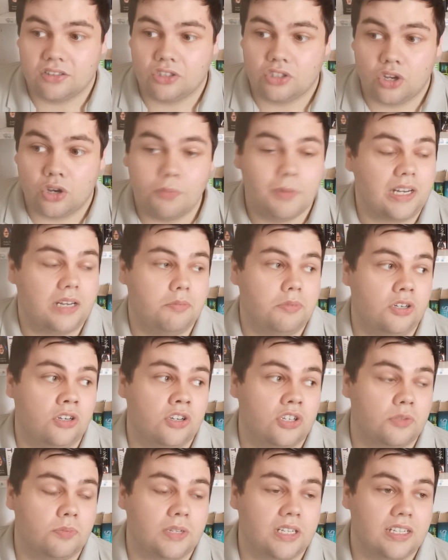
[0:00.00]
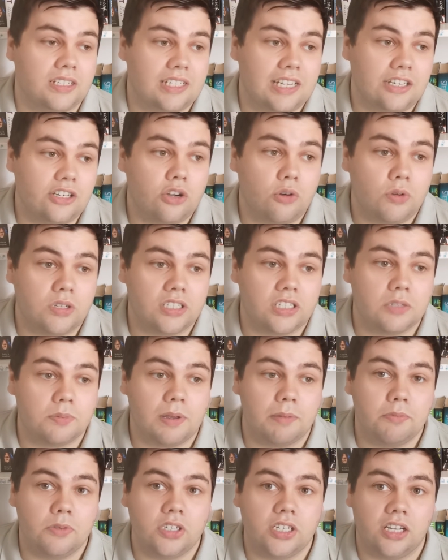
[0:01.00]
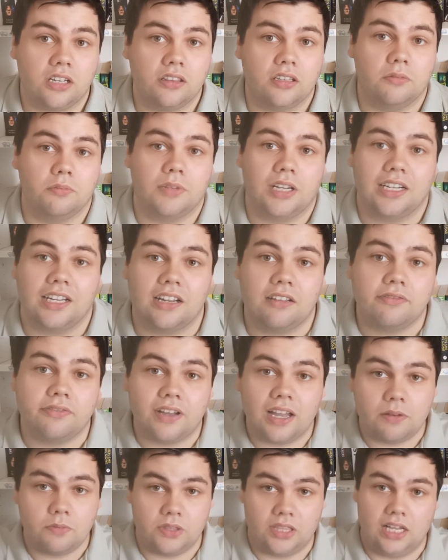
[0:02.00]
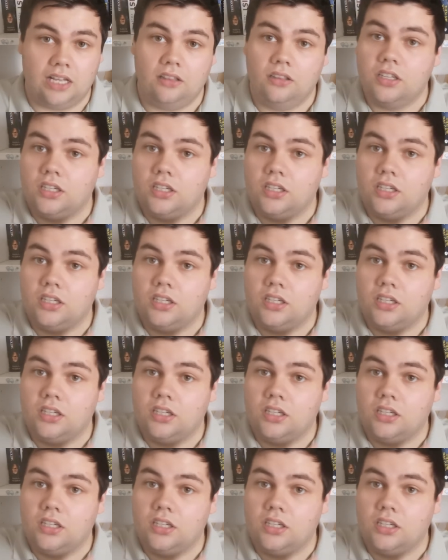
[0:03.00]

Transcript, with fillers: so many books because I don't want to spend money on them and I'm fine with that.